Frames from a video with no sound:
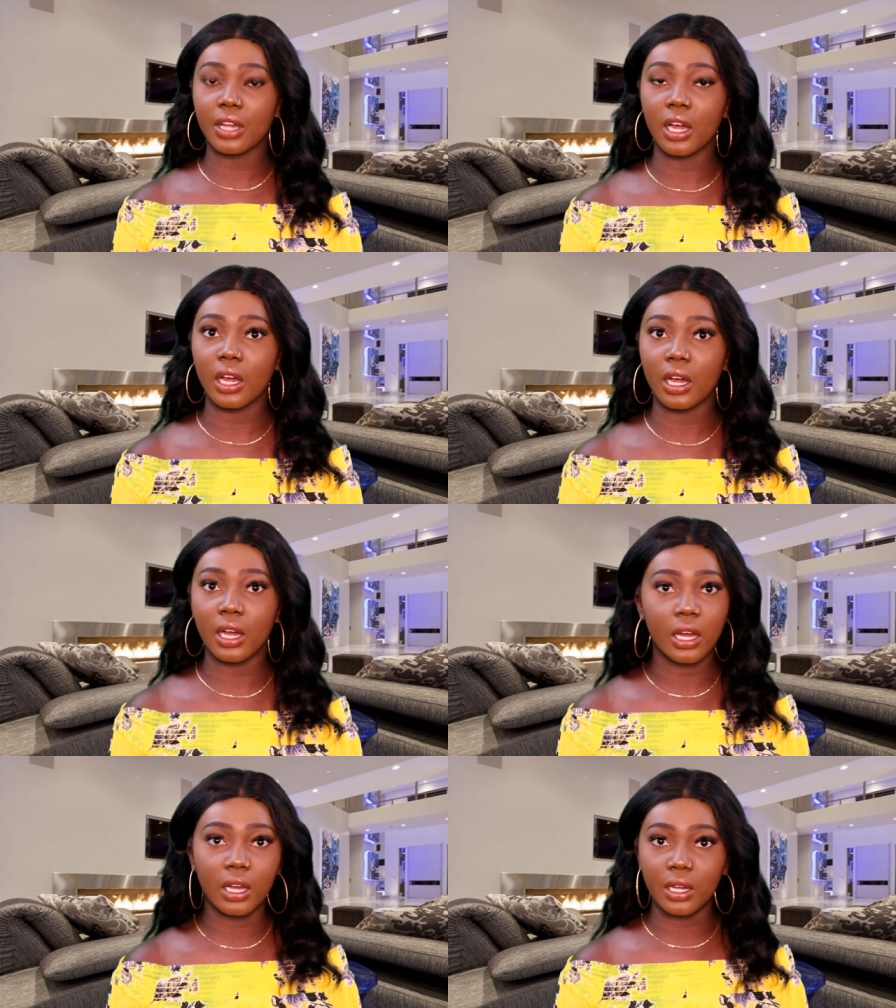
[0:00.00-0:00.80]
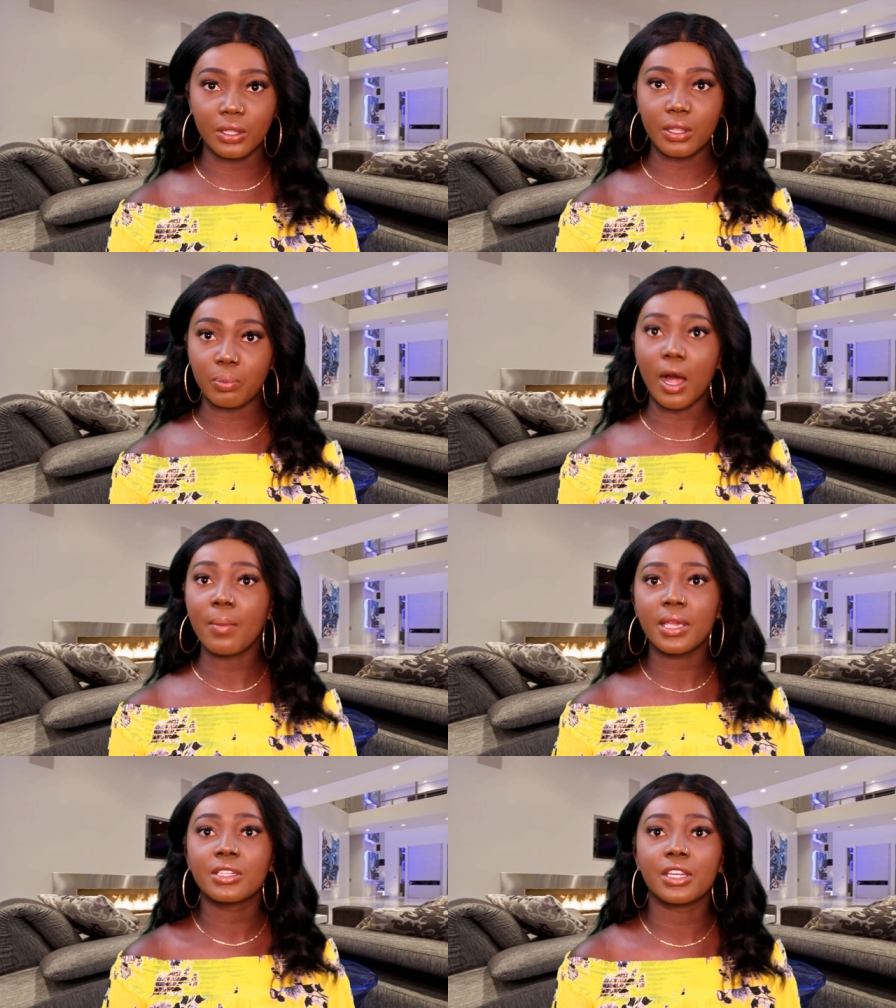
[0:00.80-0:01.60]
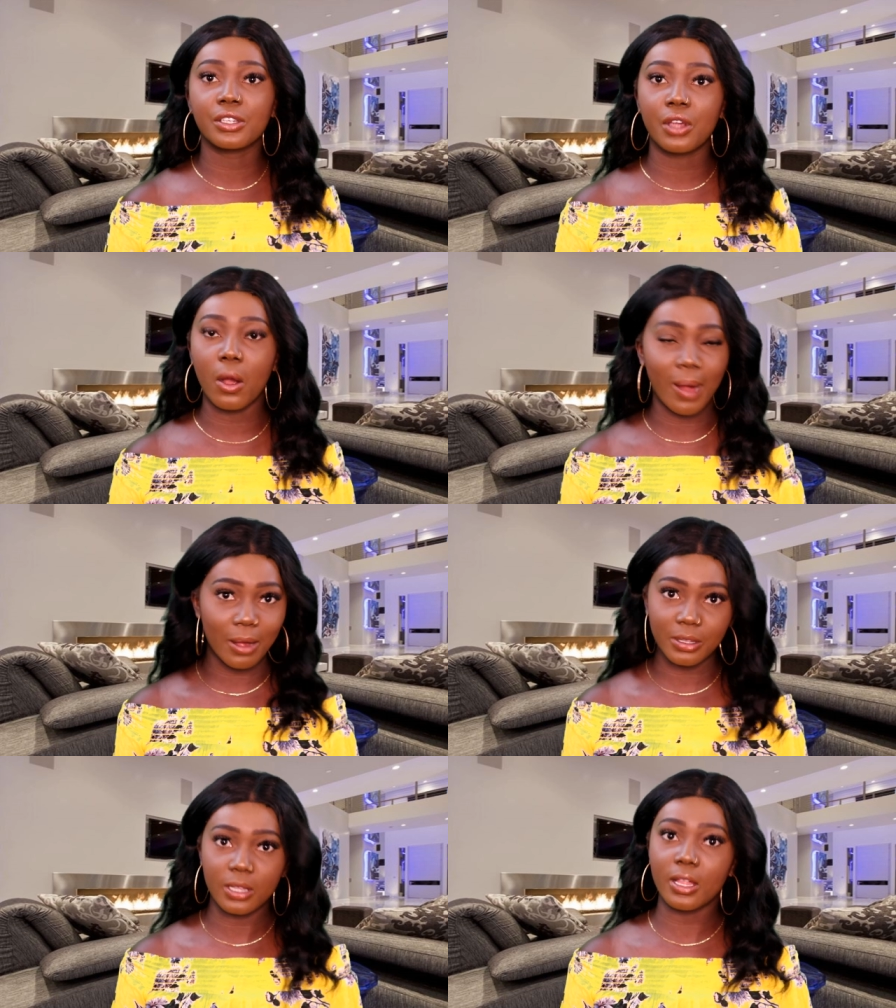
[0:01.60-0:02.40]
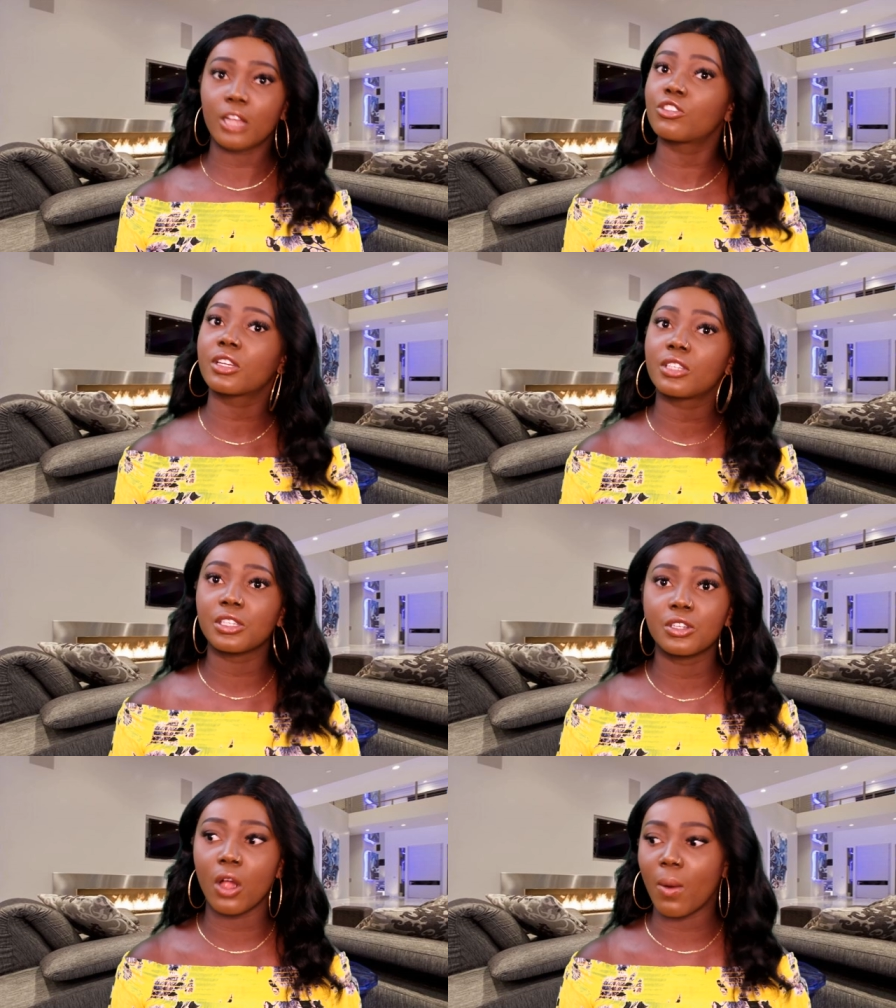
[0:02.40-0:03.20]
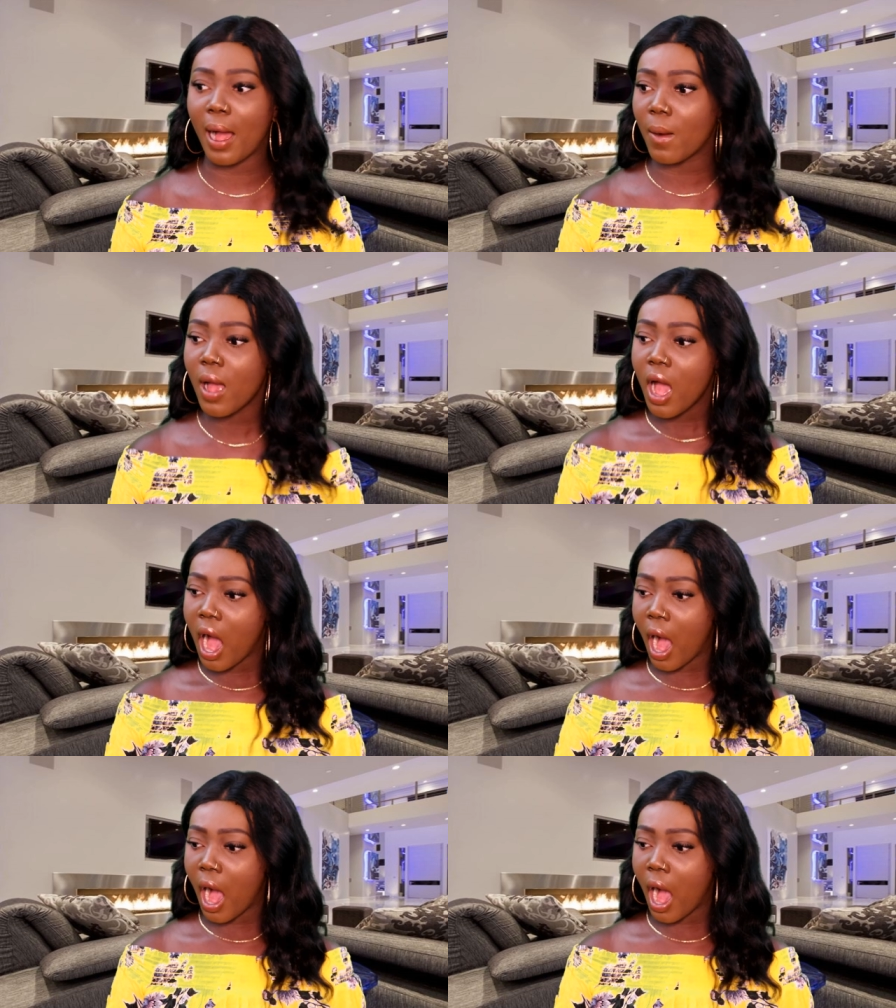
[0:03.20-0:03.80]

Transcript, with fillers: the the plumbing didn't go out, the electric didn't go out,